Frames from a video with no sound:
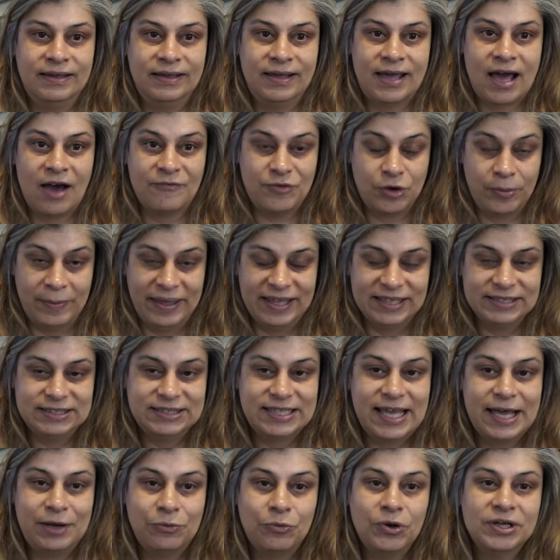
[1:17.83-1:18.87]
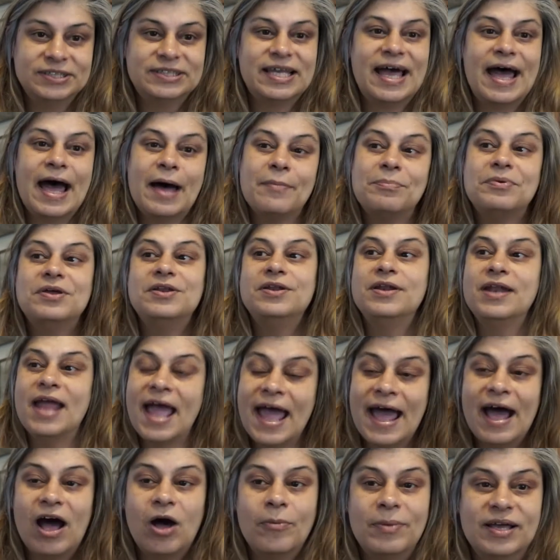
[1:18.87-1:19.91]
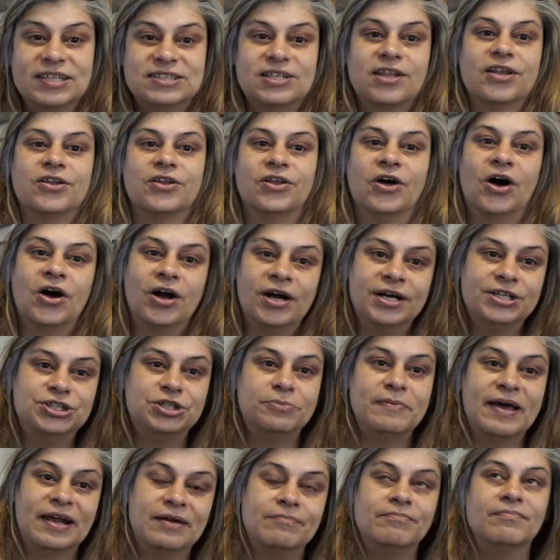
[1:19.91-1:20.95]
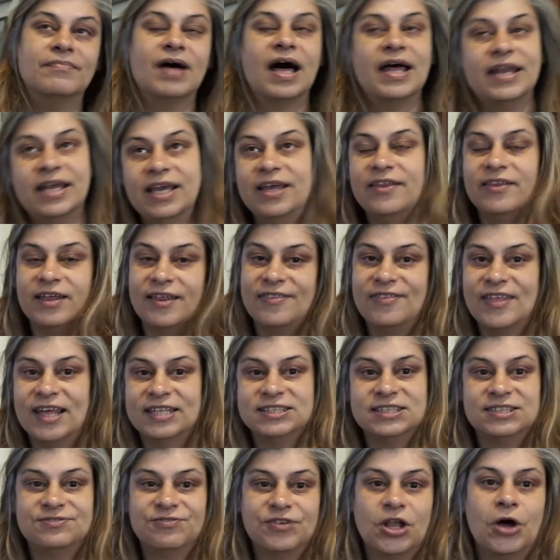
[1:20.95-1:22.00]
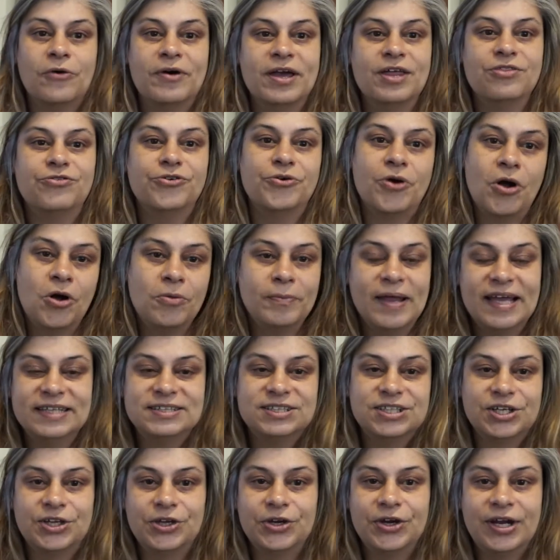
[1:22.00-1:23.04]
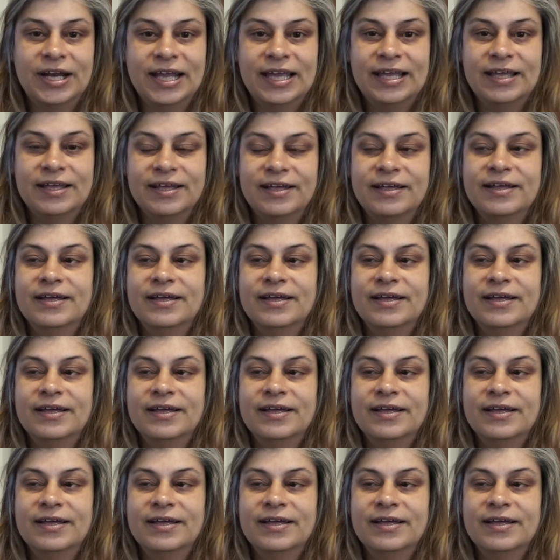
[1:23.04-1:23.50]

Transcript: governments. And what's happened now, because of the large amount of money that's flowing through Homeland Security,